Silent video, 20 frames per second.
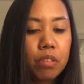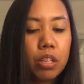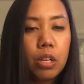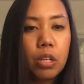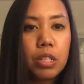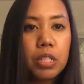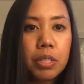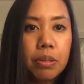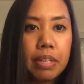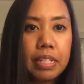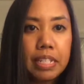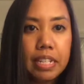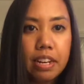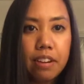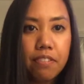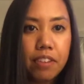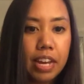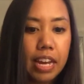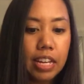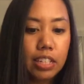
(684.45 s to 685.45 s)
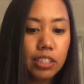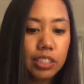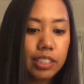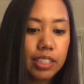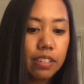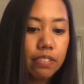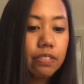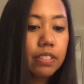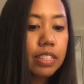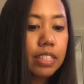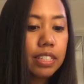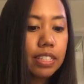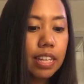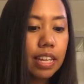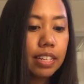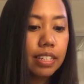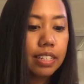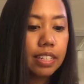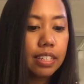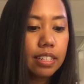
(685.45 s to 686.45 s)
also identify adjectives in the
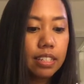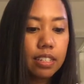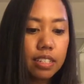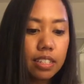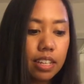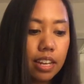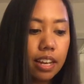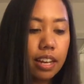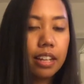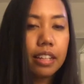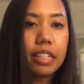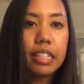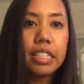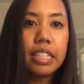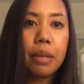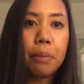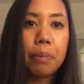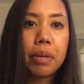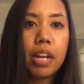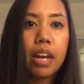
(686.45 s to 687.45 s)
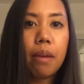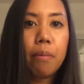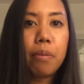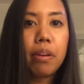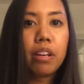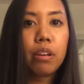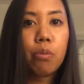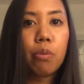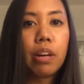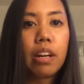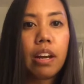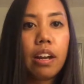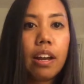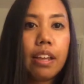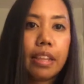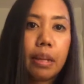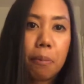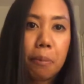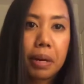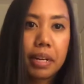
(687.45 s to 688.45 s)
sentence, and at the same time you could work on
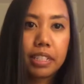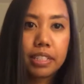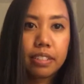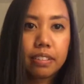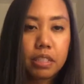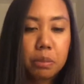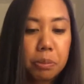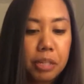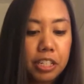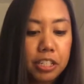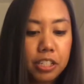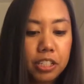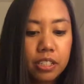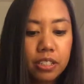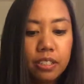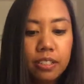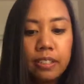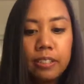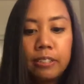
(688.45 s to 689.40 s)
other parts of speech.